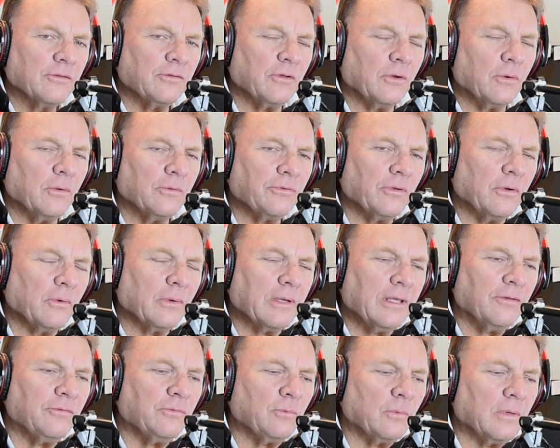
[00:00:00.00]
So I
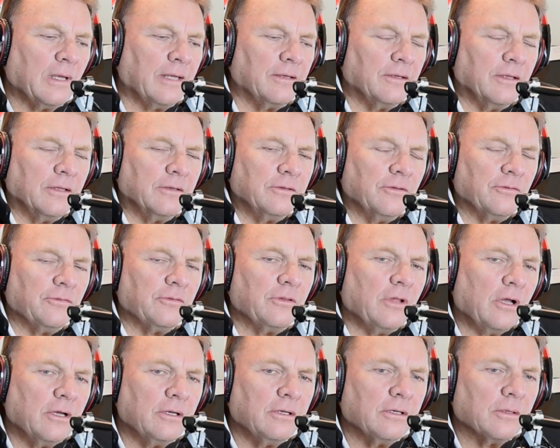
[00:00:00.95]
guess it just
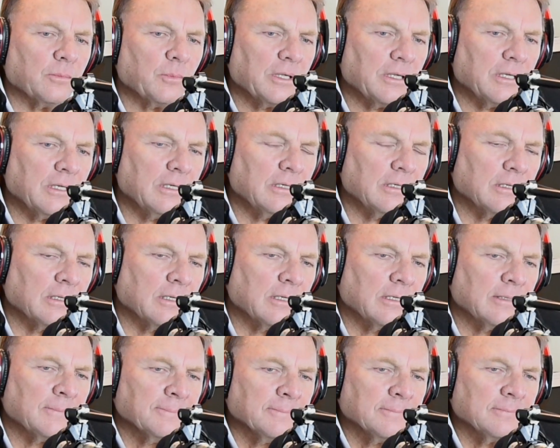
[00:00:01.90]
dawned on me,
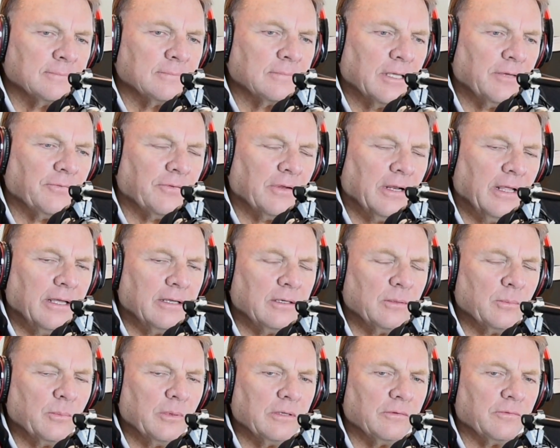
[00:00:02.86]
if it
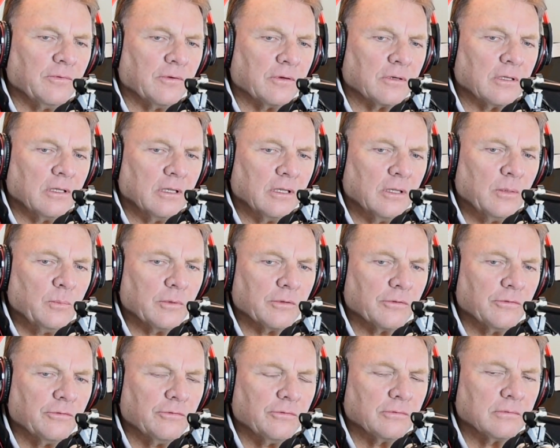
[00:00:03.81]
hadn't been for
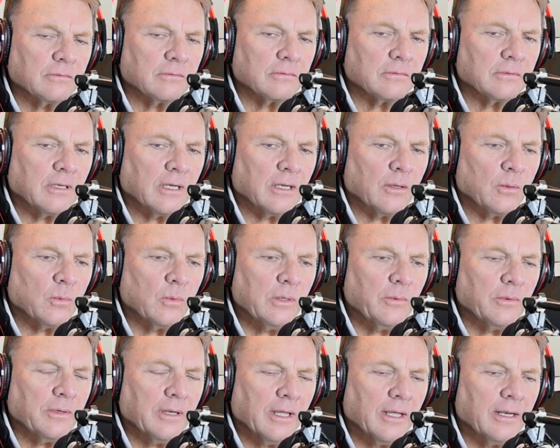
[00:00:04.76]
Columbus, we
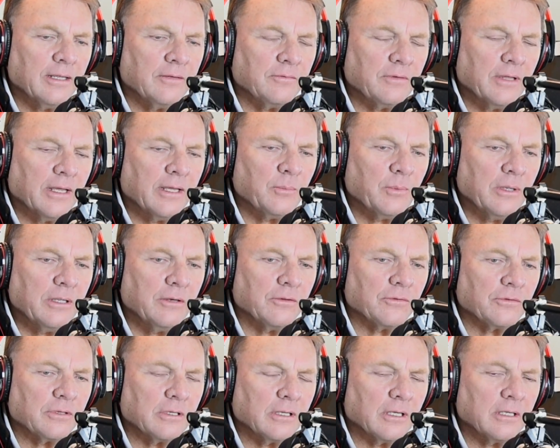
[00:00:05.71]
would not have
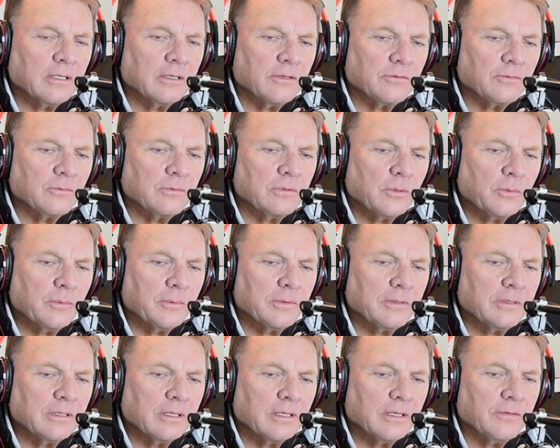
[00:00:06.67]
diabetes today because
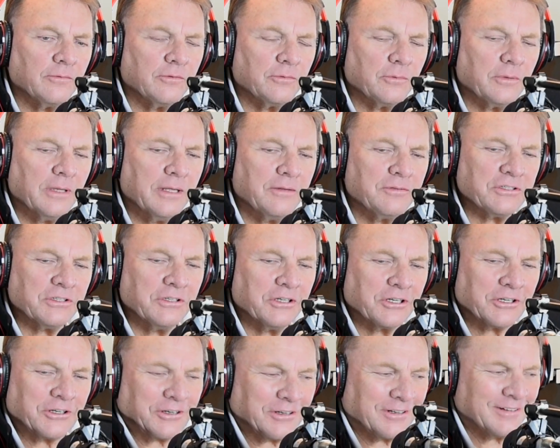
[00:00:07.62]
none of us would have
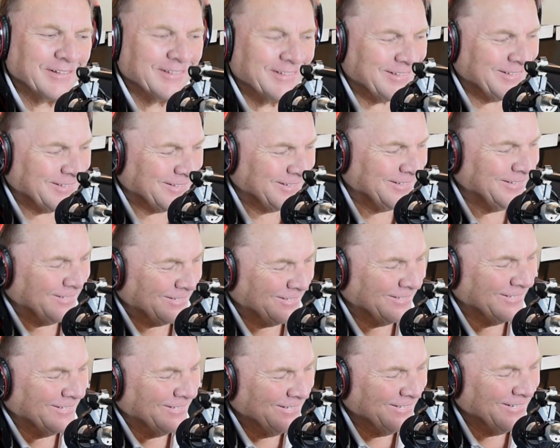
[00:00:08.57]
sugar. So
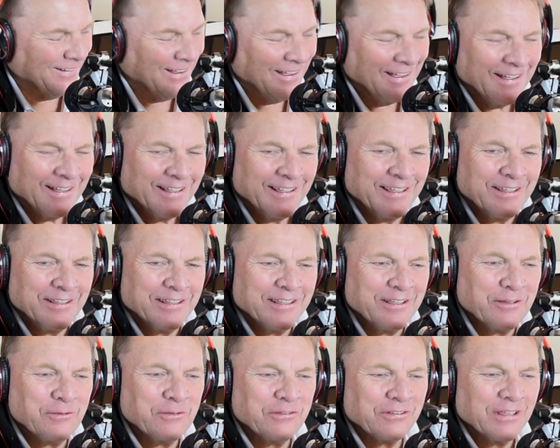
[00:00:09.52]

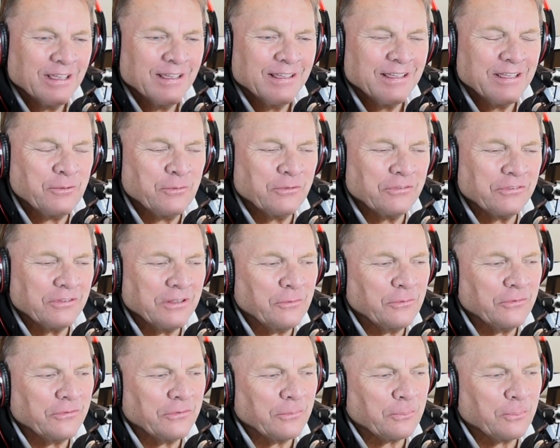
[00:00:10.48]
he was
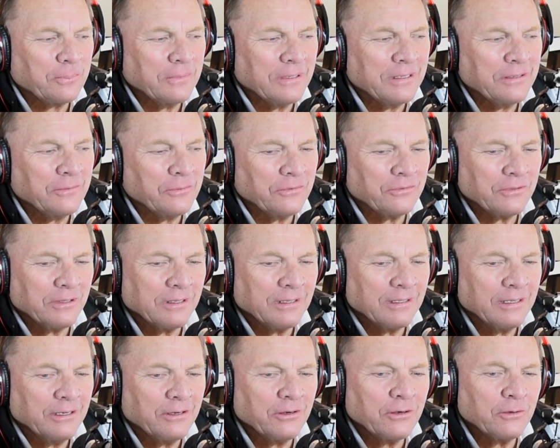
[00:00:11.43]
a
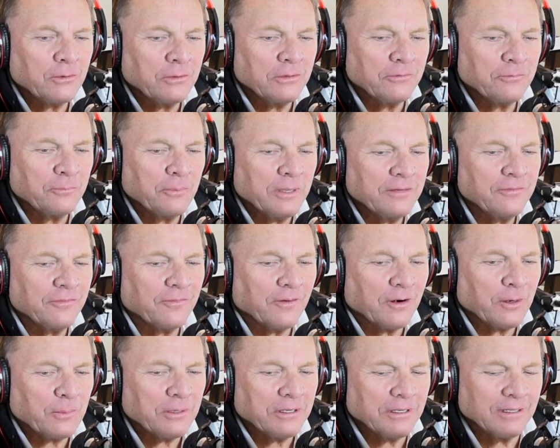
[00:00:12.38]
hero of big
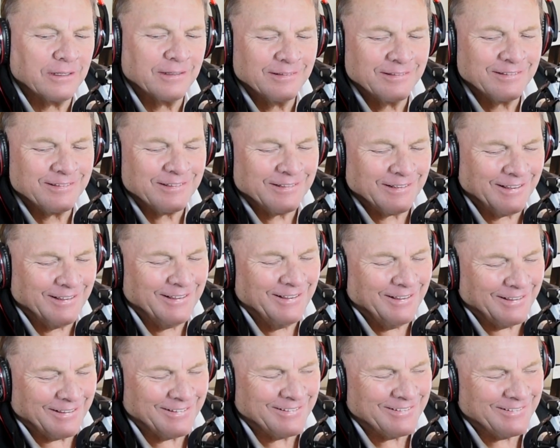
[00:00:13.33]
pharma
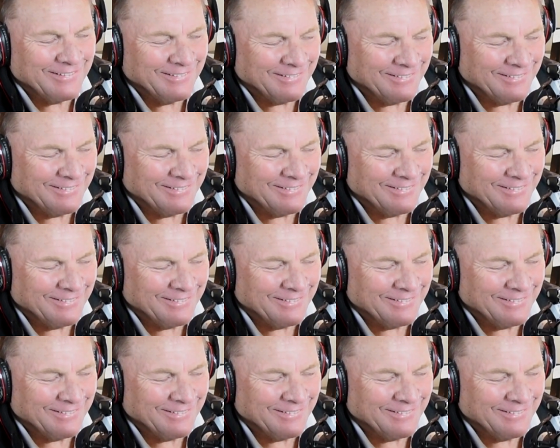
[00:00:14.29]
today. So.